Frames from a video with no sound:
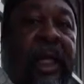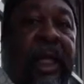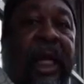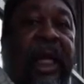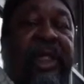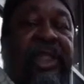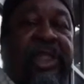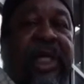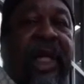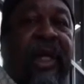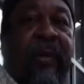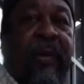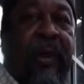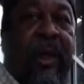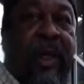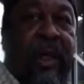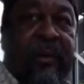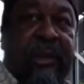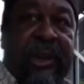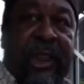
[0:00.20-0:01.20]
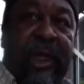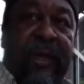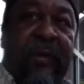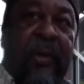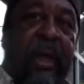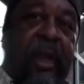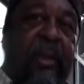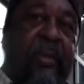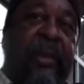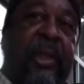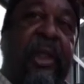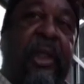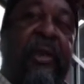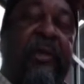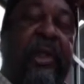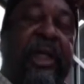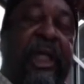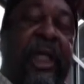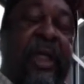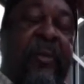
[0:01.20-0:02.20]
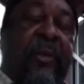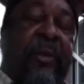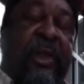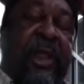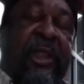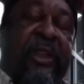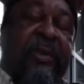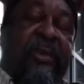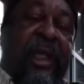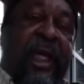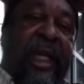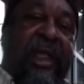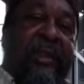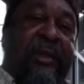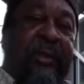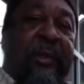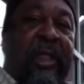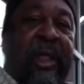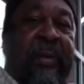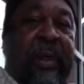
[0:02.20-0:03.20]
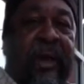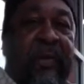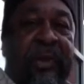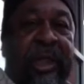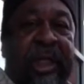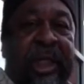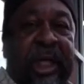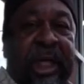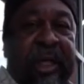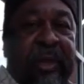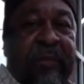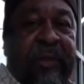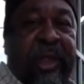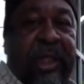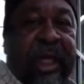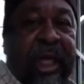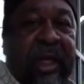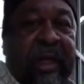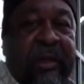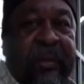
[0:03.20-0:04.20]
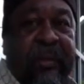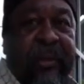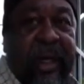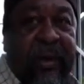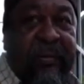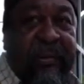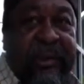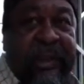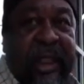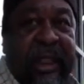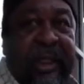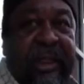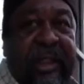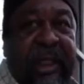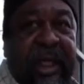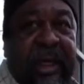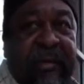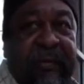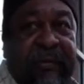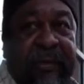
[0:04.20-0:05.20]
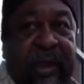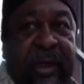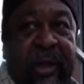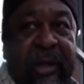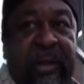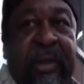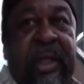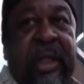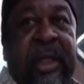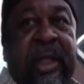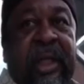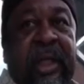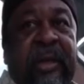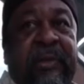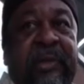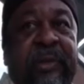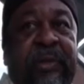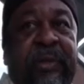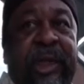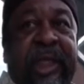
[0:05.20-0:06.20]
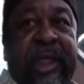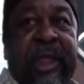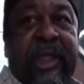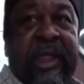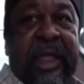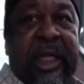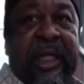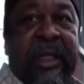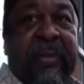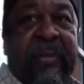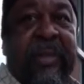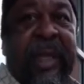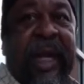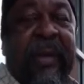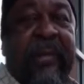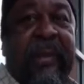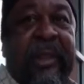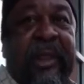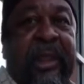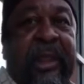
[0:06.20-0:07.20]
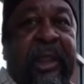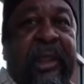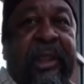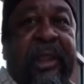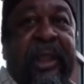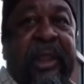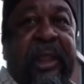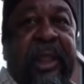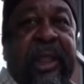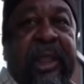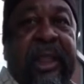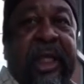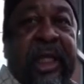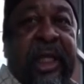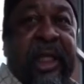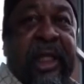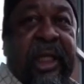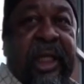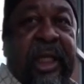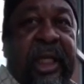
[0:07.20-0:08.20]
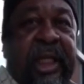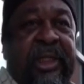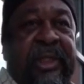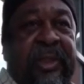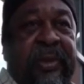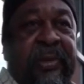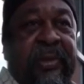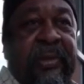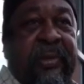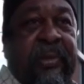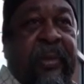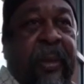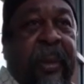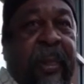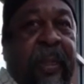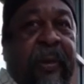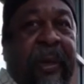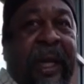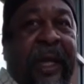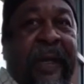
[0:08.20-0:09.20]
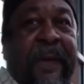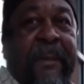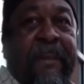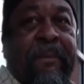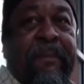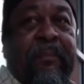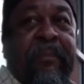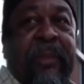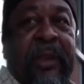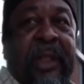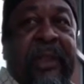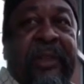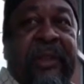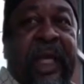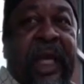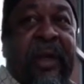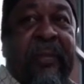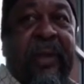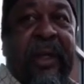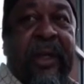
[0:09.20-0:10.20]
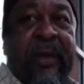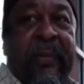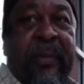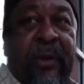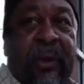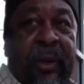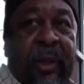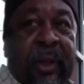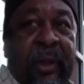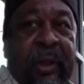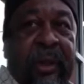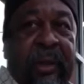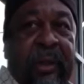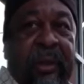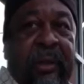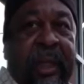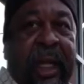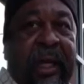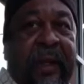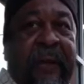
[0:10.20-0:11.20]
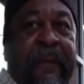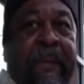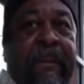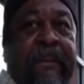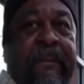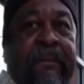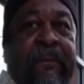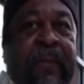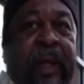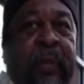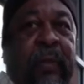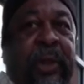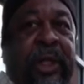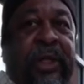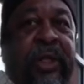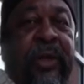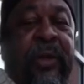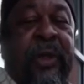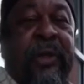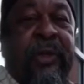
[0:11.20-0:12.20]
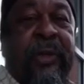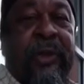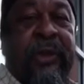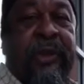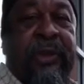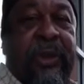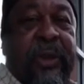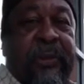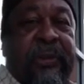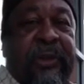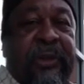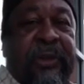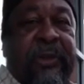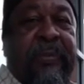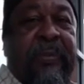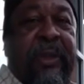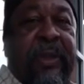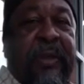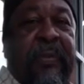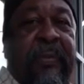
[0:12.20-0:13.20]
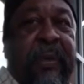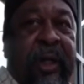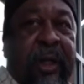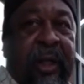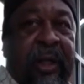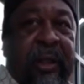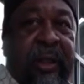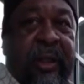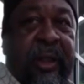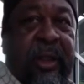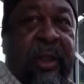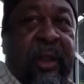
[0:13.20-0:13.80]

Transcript: Hey, shalom, shalom. We the Hebrew Israelites, we come out week in and week out to prophesy the downfall of the wicked kingdom Babylon, Egypt, right? Sodom and Gomorrah, right? And we know it through the scriptures to be America.